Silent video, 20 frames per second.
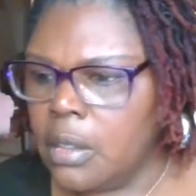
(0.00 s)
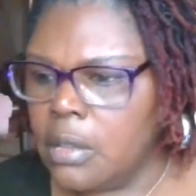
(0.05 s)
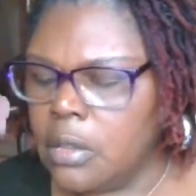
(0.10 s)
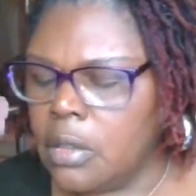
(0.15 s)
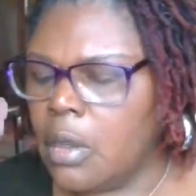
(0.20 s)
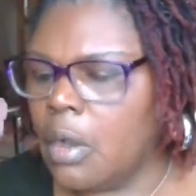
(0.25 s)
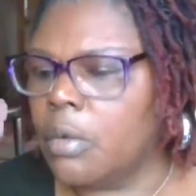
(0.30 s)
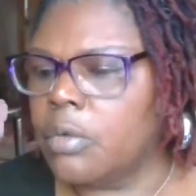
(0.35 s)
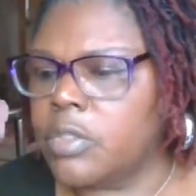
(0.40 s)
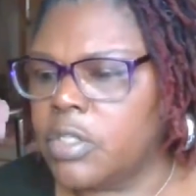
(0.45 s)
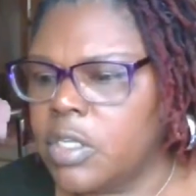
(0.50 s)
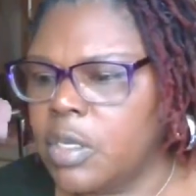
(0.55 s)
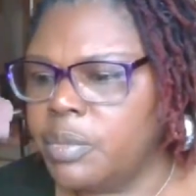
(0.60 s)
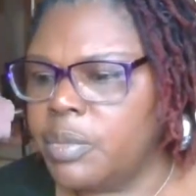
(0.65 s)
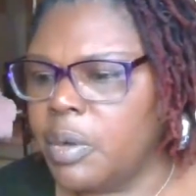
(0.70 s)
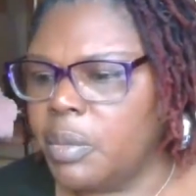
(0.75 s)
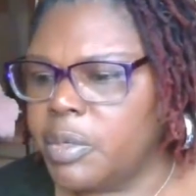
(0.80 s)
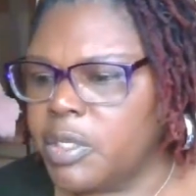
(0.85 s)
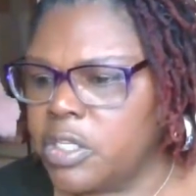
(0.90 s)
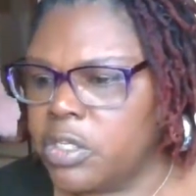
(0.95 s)
No, tip
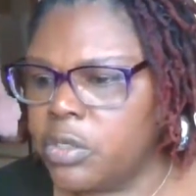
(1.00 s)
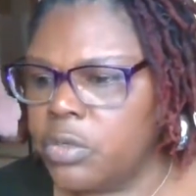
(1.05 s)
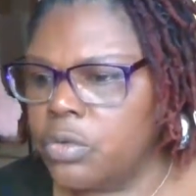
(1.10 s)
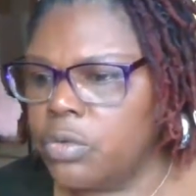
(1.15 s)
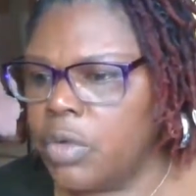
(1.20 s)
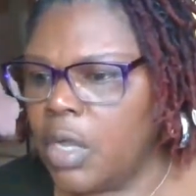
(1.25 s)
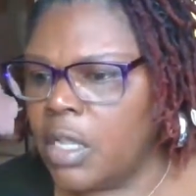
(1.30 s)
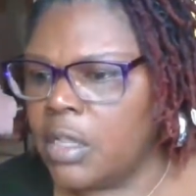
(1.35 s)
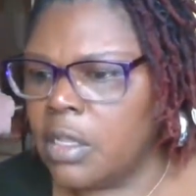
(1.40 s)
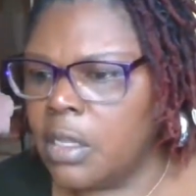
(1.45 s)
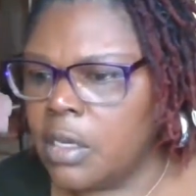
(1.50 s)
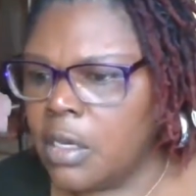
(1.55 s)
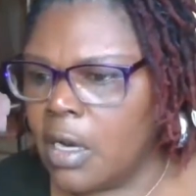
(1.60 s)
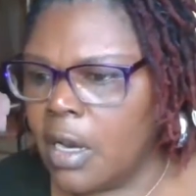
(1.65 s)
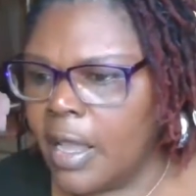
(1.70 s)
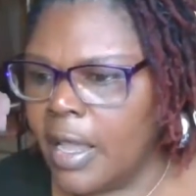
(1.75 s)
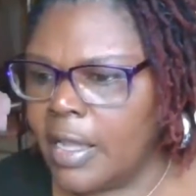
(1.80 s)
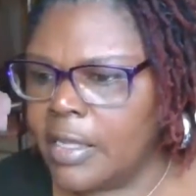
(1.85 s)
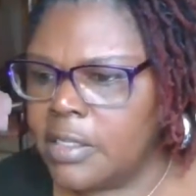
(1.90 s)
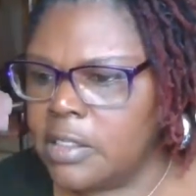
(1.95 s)
number two. And then the
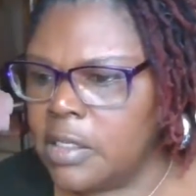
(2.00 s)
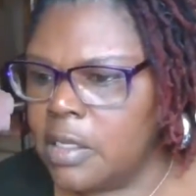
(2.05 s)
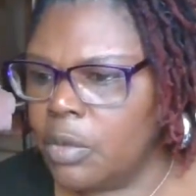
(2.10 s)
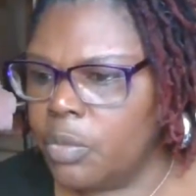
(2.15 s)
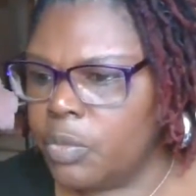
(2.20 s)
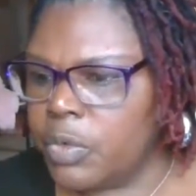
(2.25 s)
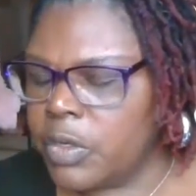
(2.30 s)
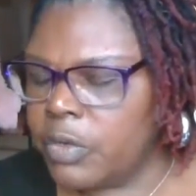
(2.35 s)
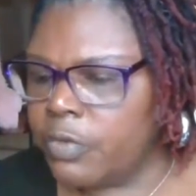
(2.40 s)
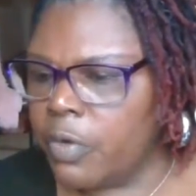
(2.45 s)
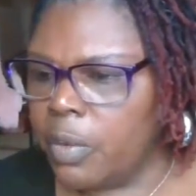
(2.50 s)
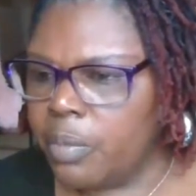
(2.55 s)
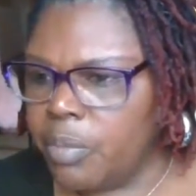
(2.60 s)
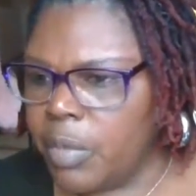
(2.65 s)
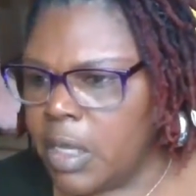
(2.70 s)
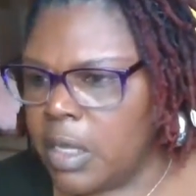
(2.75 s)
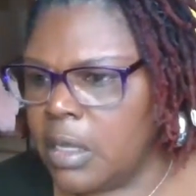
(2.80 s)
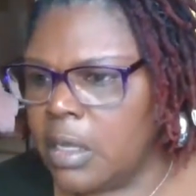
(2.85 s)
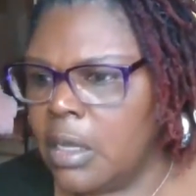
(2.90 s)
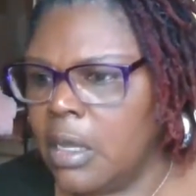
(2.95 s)
last tip was from
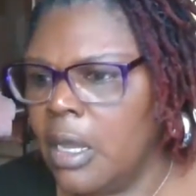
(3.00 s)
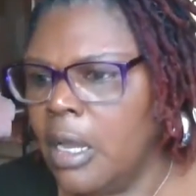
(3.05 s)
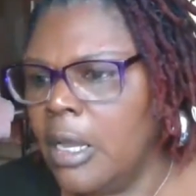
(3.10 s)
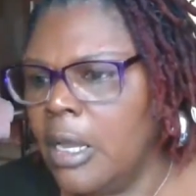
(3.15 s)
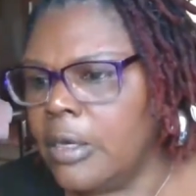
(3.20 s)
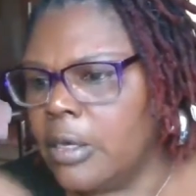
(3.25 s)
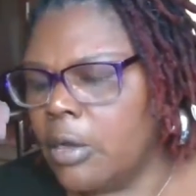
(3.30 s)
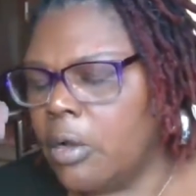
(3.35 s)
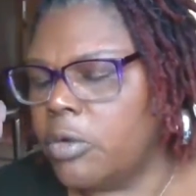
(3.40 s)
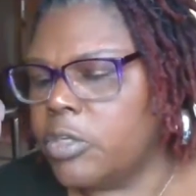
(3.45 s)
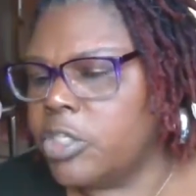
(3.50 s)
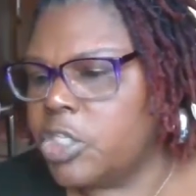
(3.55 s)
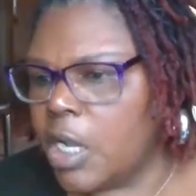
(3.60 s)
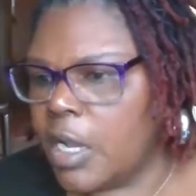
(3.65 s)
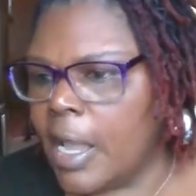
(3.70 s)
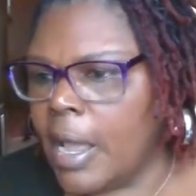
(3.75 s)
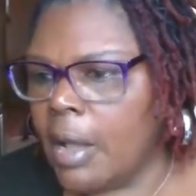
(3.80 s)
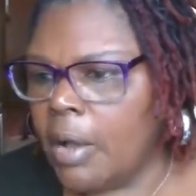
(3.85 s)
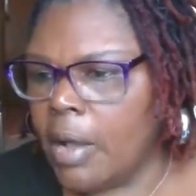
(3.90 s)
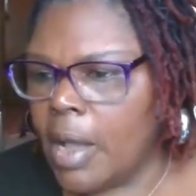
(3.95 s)
me to go
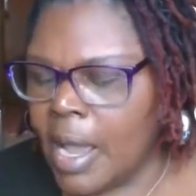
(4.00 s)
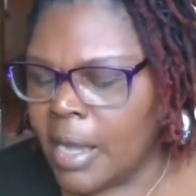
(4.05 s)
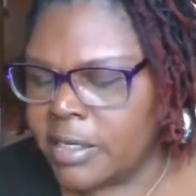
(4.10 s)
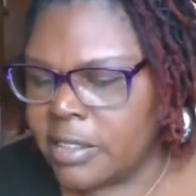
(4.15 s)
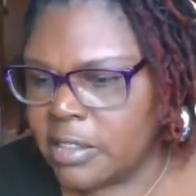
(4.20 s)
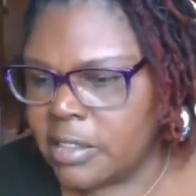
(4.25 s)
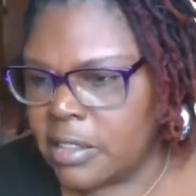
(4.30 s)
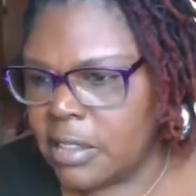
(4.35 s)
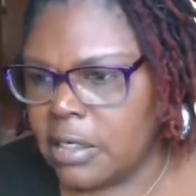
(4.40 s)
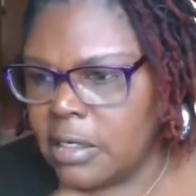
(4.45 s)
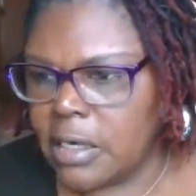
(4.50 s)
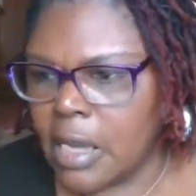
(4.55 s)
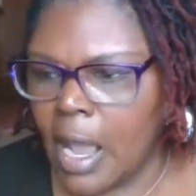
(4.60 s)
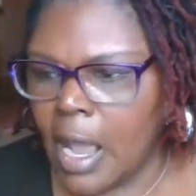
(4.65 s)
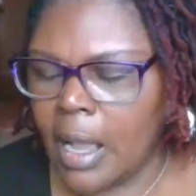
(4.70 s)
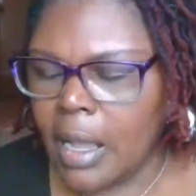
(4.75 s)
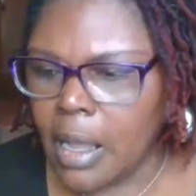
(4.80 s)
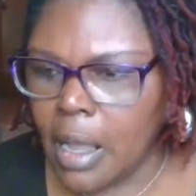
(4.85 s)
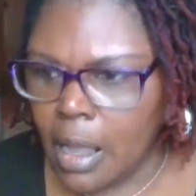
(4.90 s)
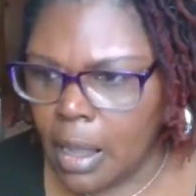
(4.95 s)
check out Odysee
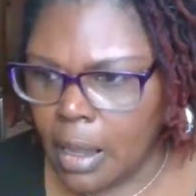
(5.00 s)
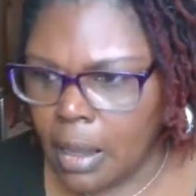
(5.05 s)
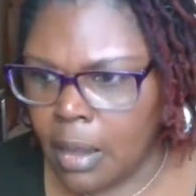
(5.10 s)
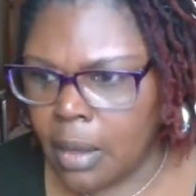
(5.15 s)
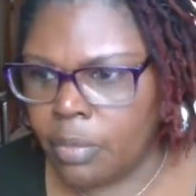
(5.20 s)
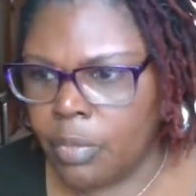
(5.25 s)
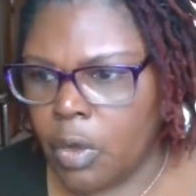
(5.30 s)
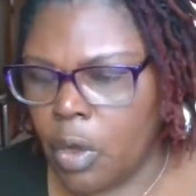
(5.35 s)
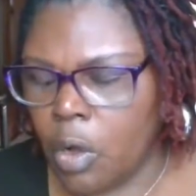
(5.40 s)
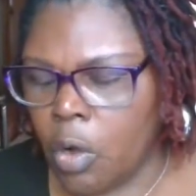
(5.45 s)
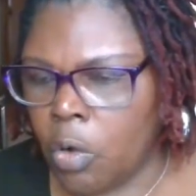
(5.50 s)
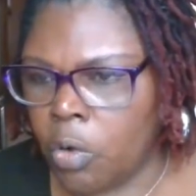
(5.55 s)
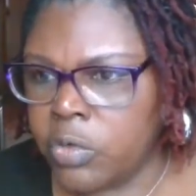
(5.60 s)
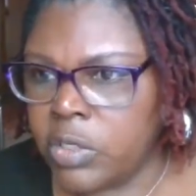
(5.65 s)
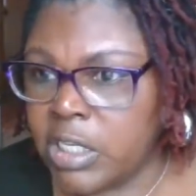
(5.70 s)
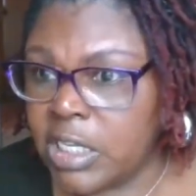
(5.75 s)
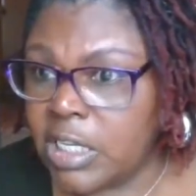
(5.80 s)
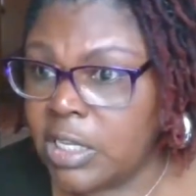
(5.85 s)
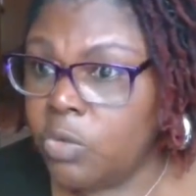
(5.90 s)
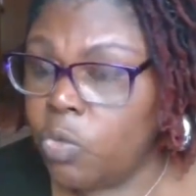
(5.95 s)
dot com, O
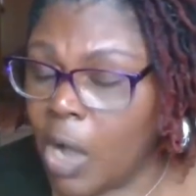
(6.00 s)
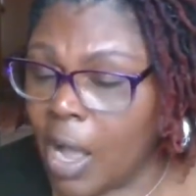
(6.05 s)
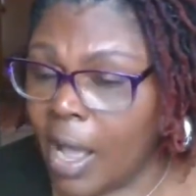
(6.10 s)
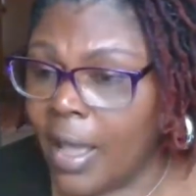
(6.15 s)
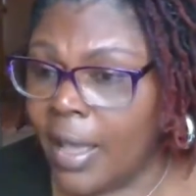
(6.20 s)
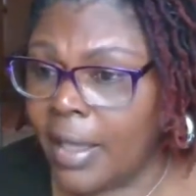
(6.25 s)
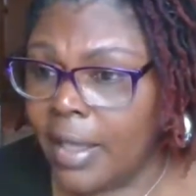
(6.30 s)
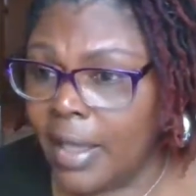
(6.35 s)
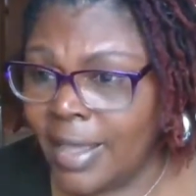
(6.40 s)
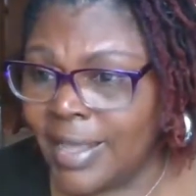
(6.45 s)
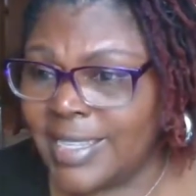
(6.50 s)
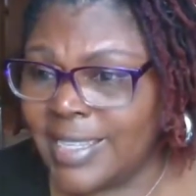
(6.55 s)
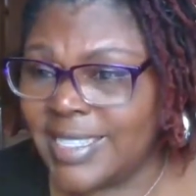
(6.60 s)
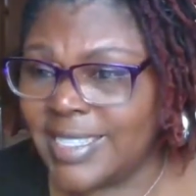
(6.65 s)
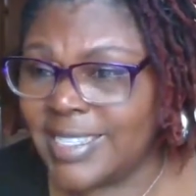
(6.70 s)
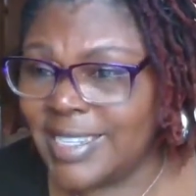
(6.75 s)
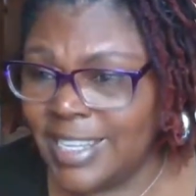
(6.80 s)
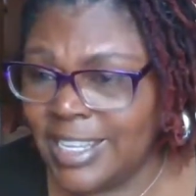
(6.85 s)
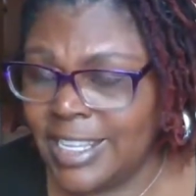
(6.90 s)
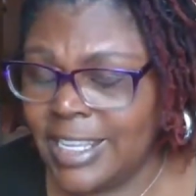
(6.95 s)
D Y
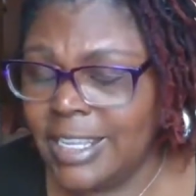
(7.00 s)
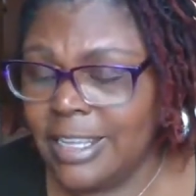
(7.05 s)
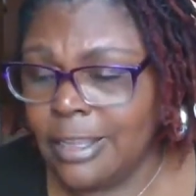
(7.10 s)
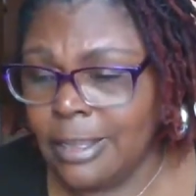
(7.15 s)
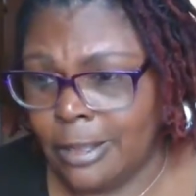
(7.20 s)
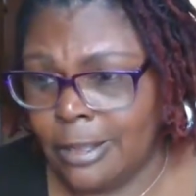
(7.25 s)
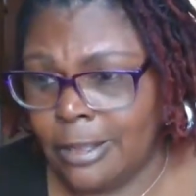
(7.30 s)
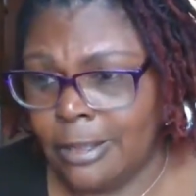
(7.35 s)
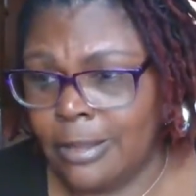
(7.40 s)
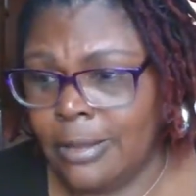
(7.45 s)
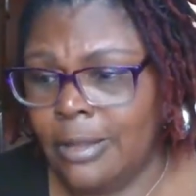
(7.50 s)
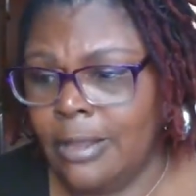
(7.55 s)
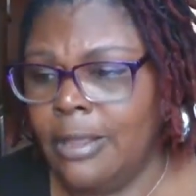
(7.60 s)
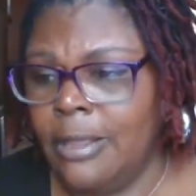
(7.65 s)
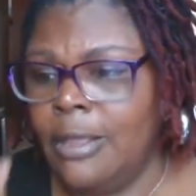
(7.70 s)
S E E,